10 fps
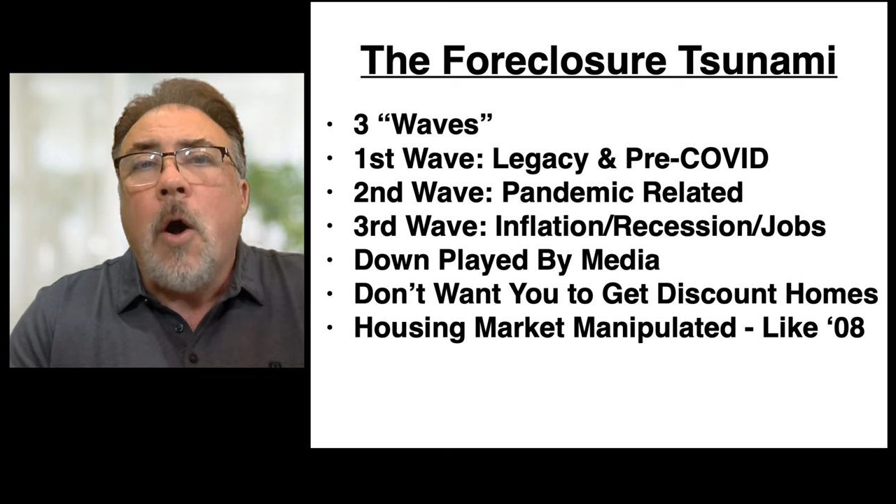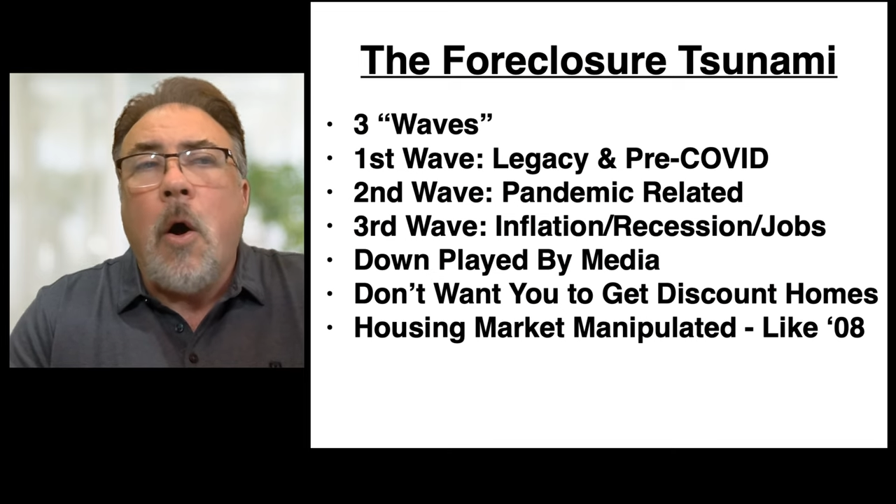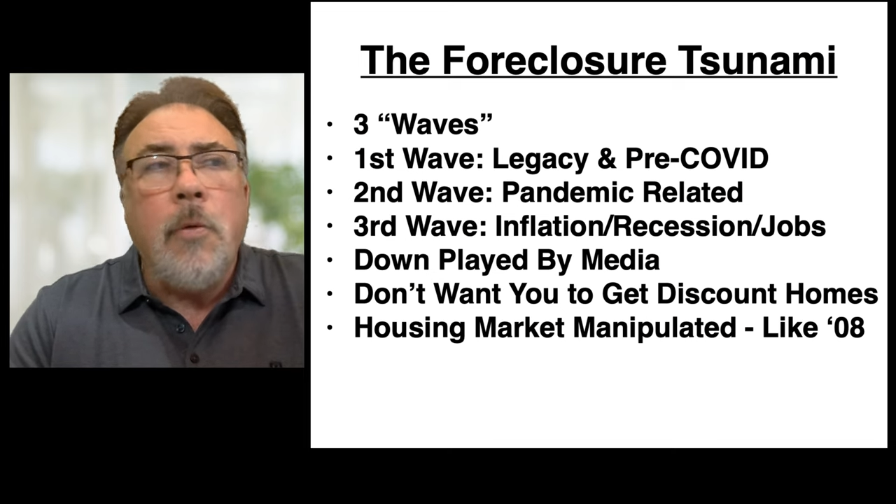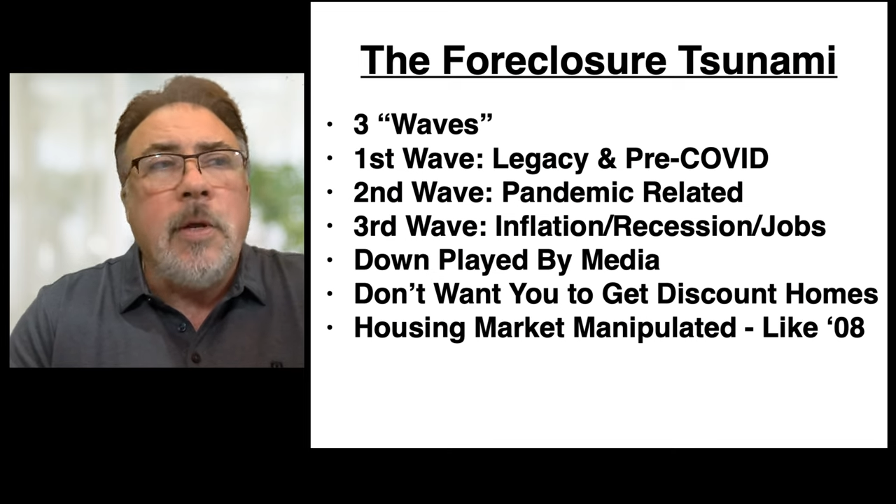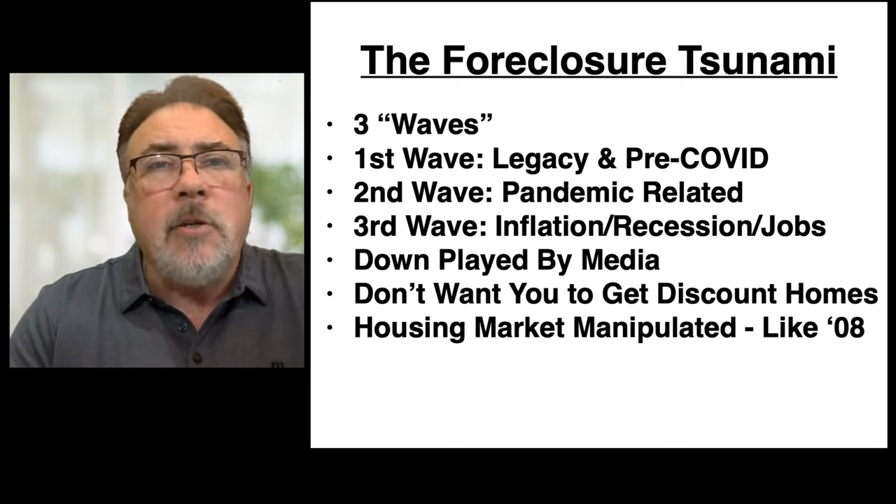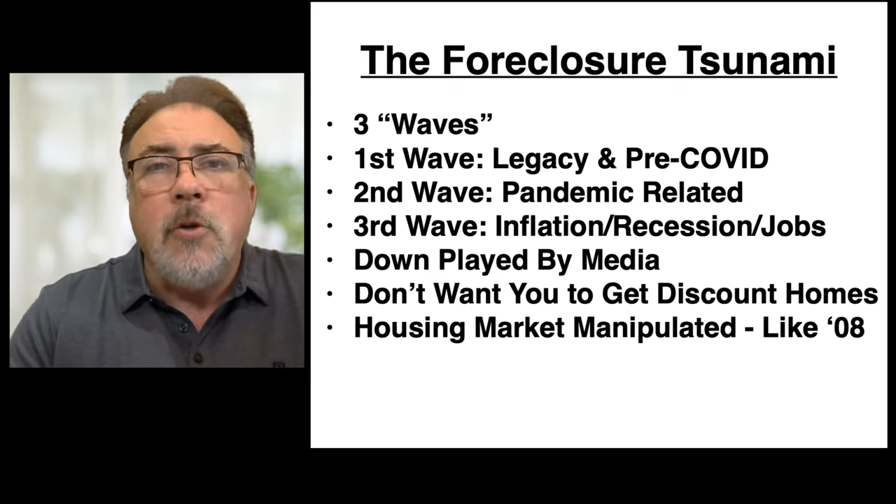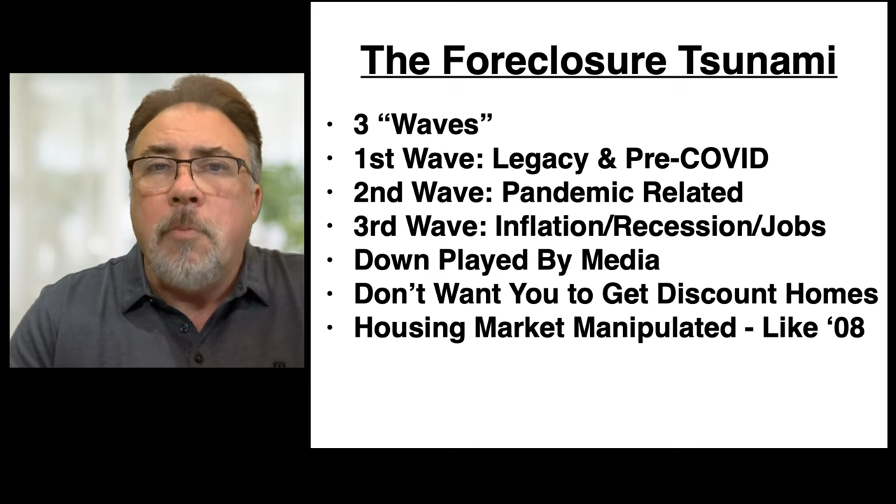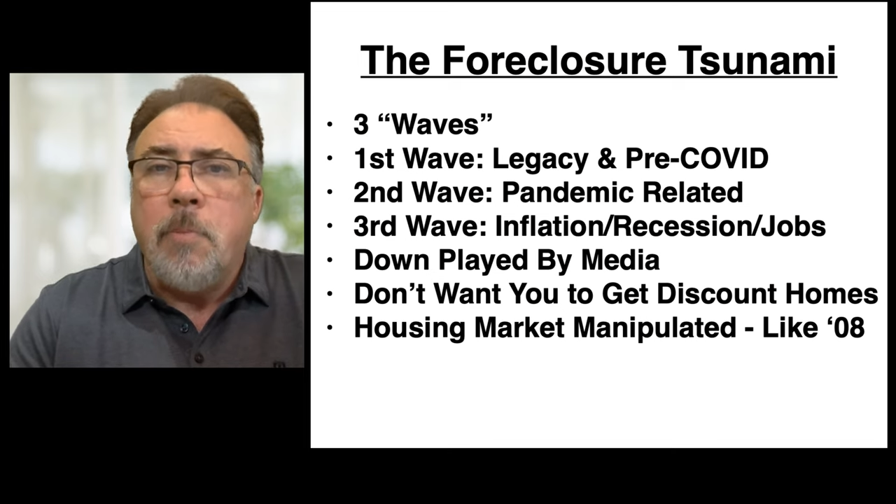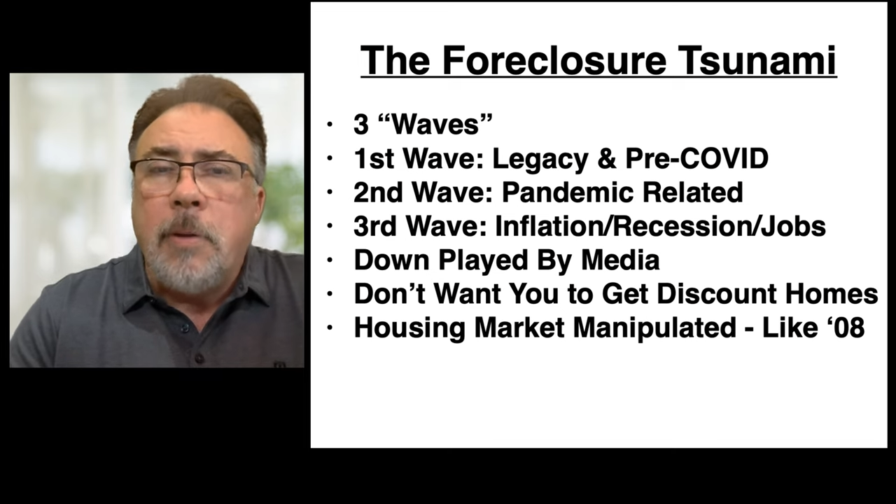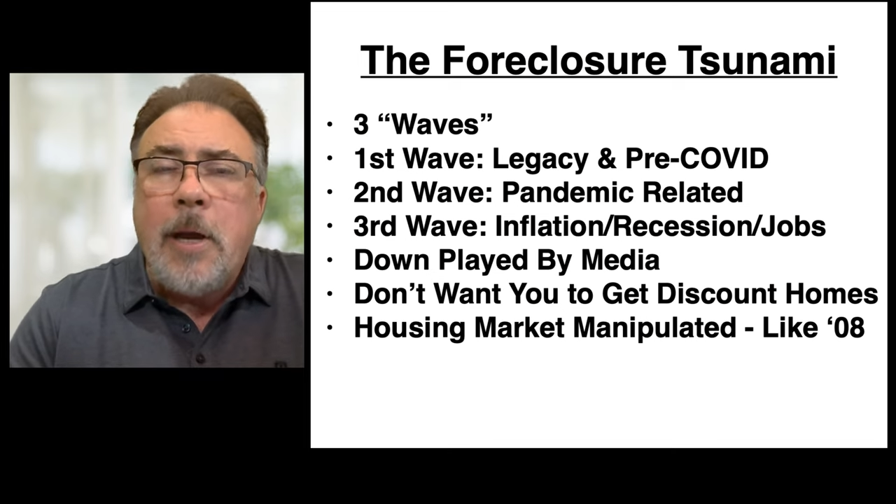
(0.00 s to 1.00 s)
all these
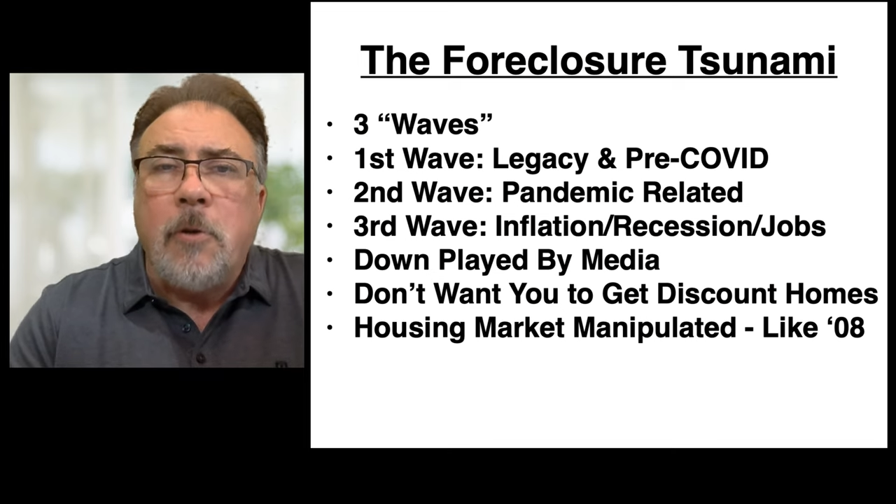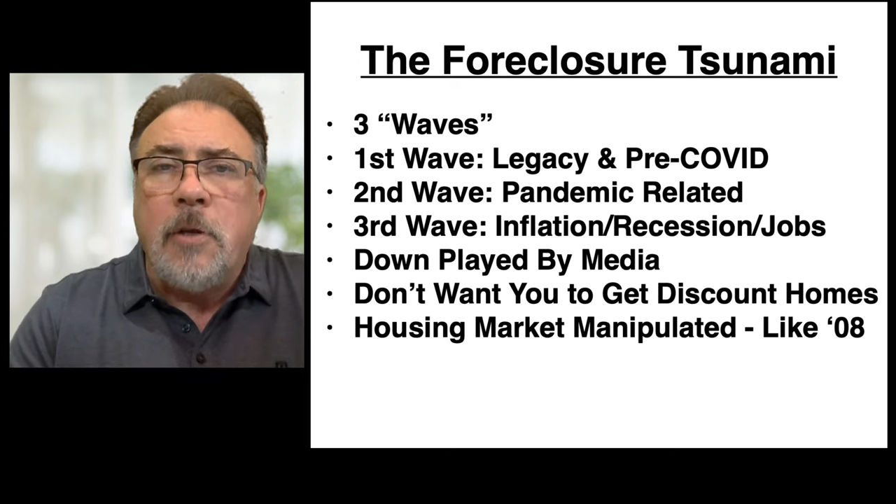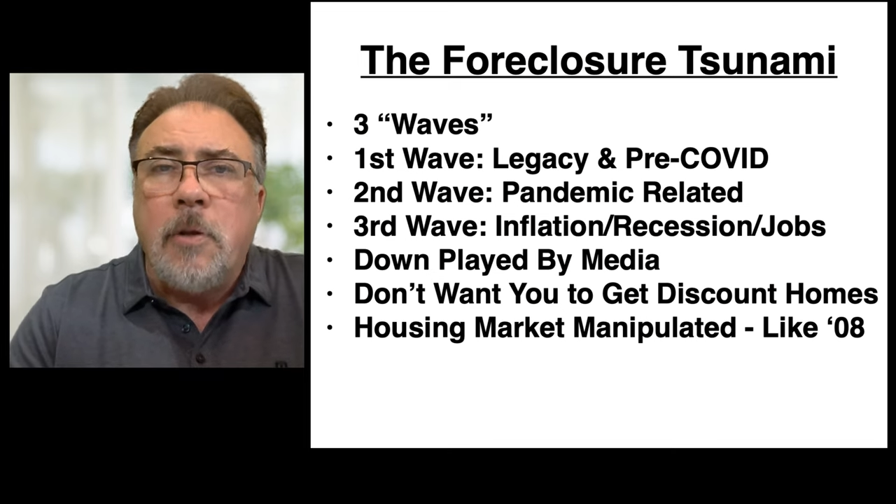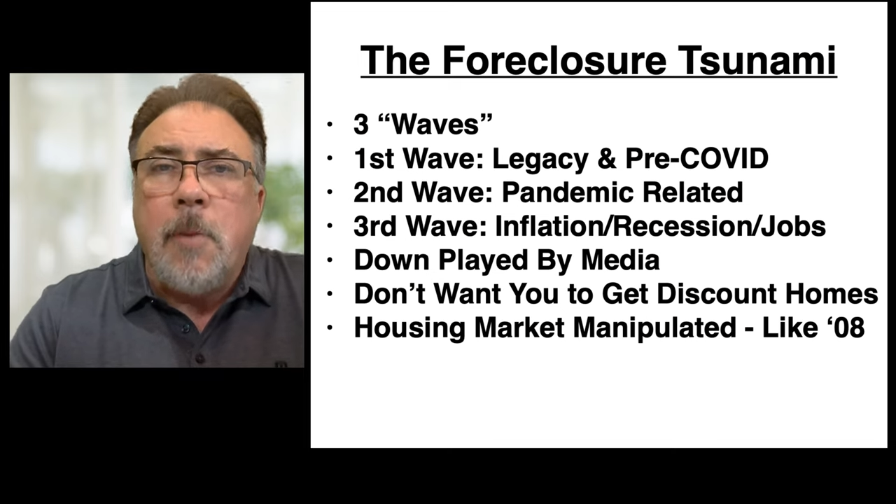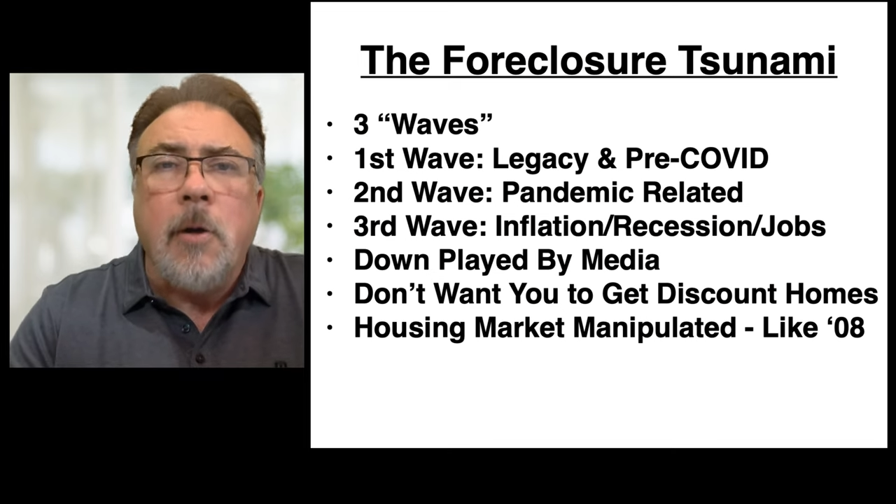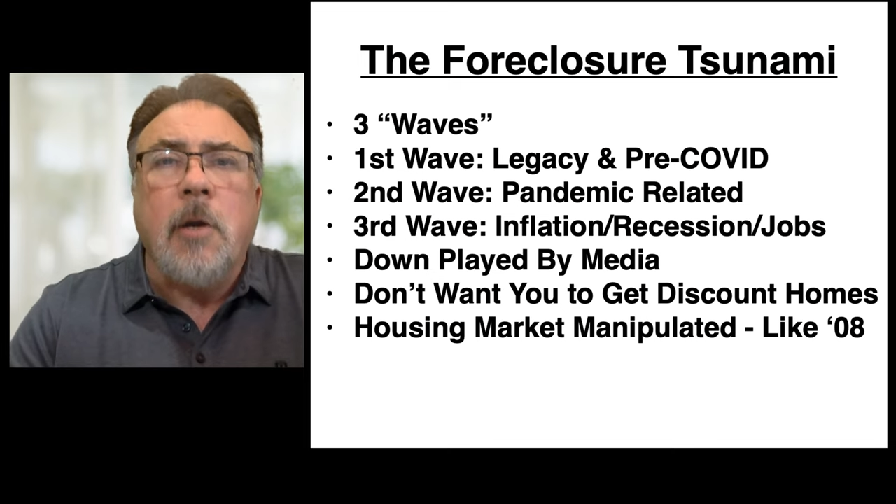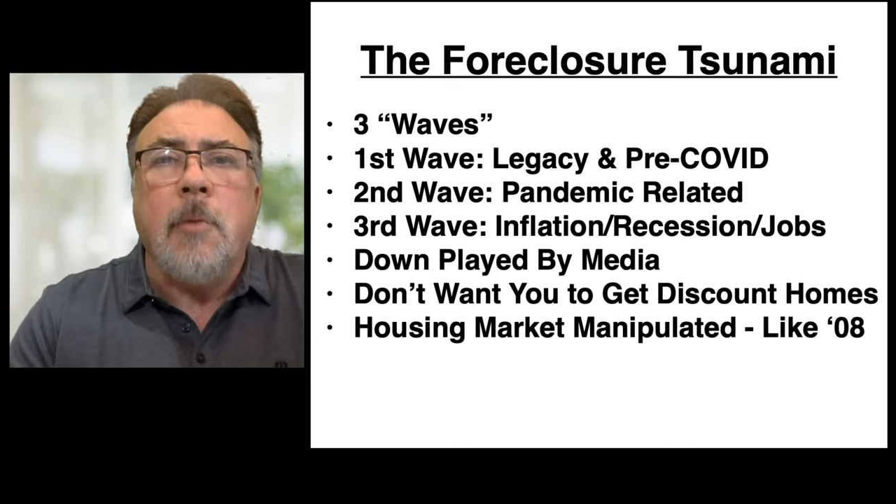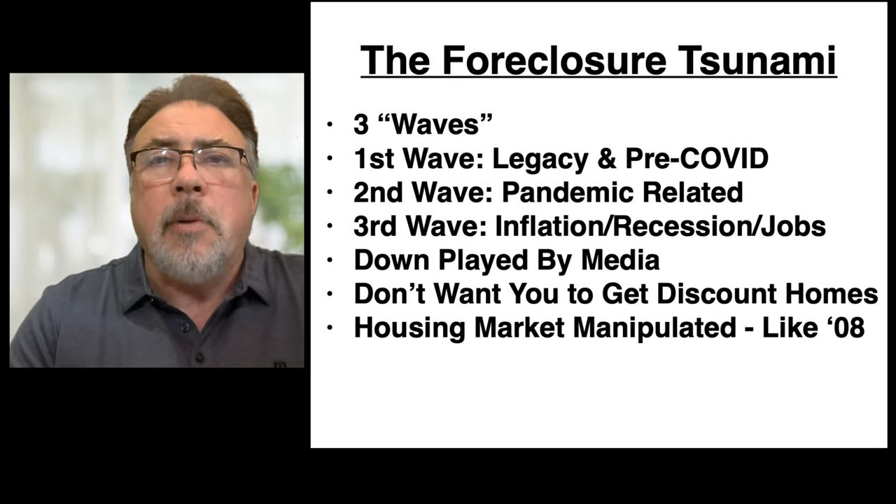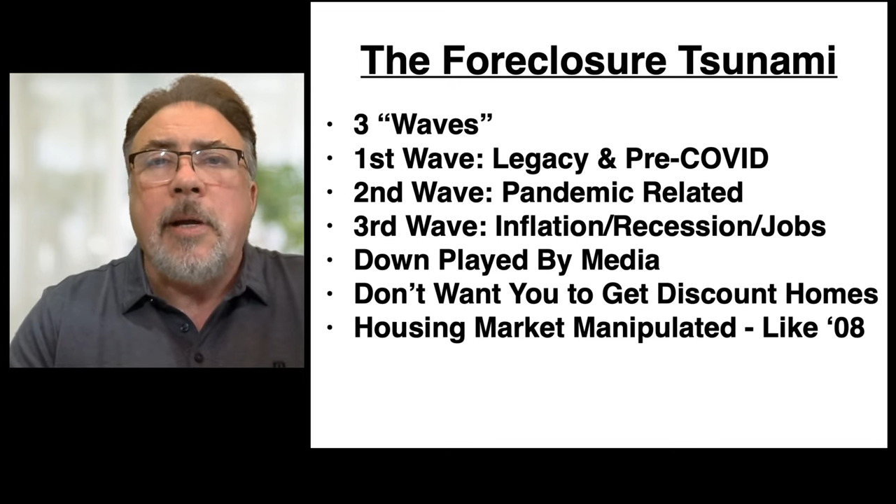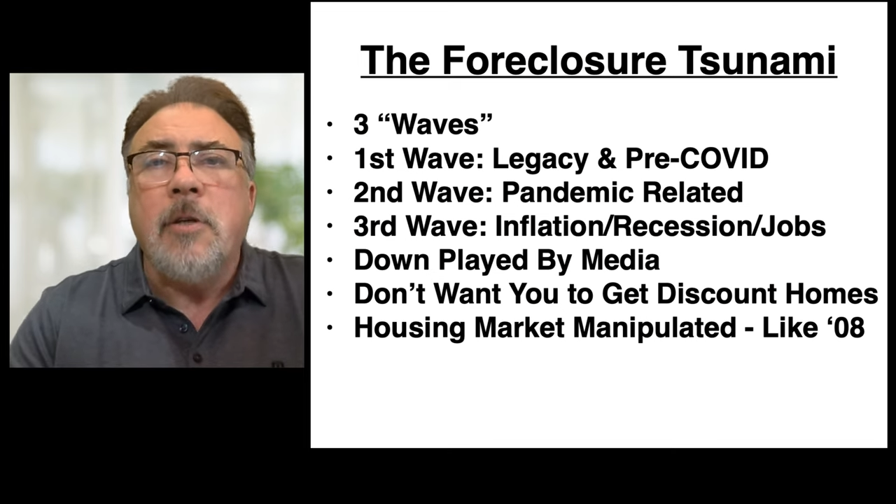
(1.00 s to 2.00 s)
new players in the
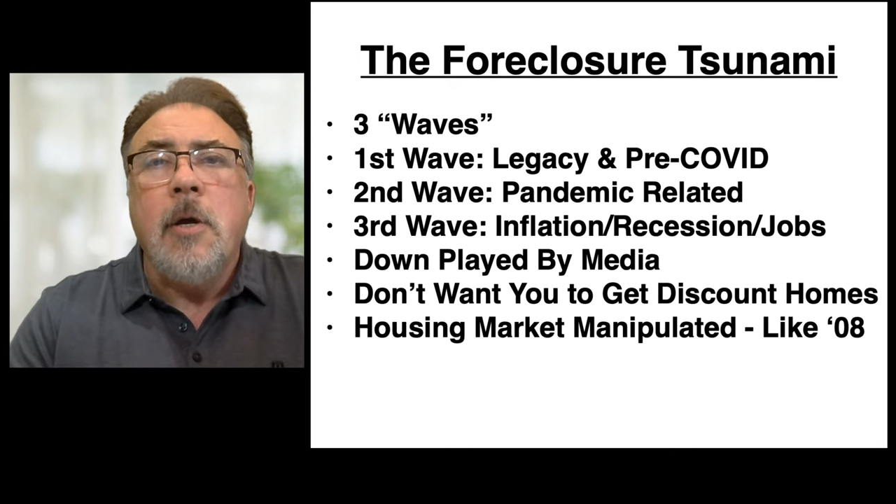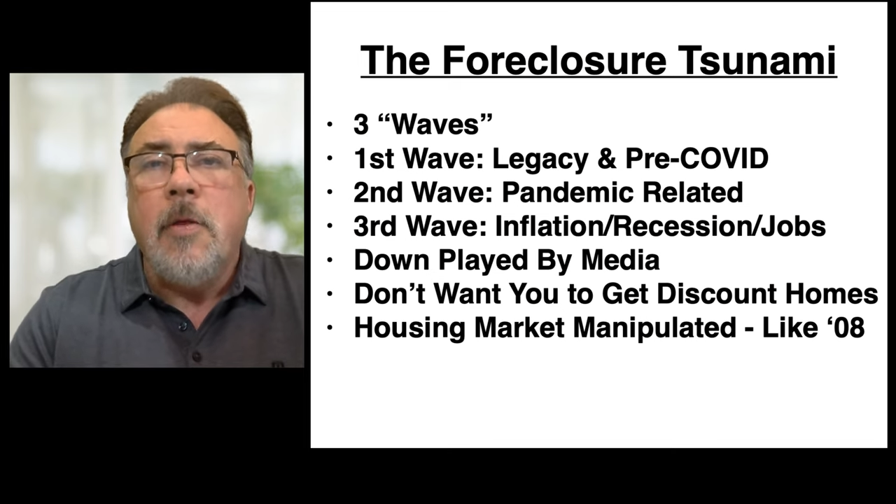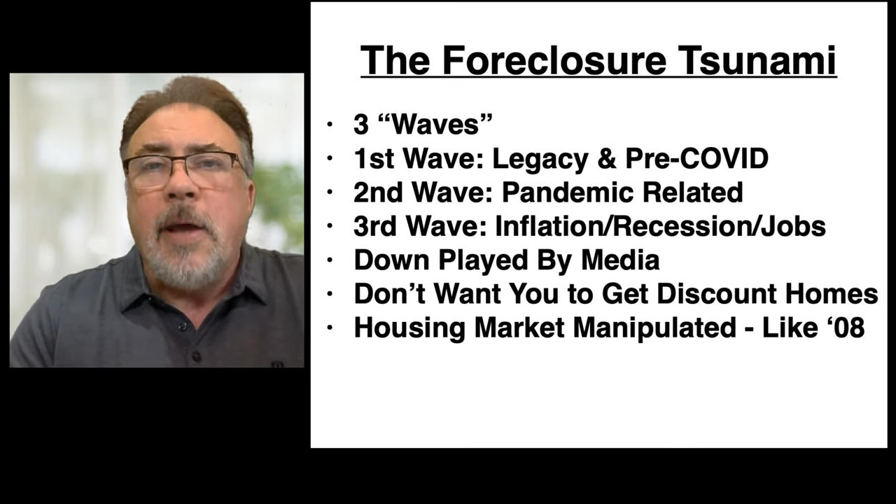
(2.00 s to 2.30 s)
marketplace,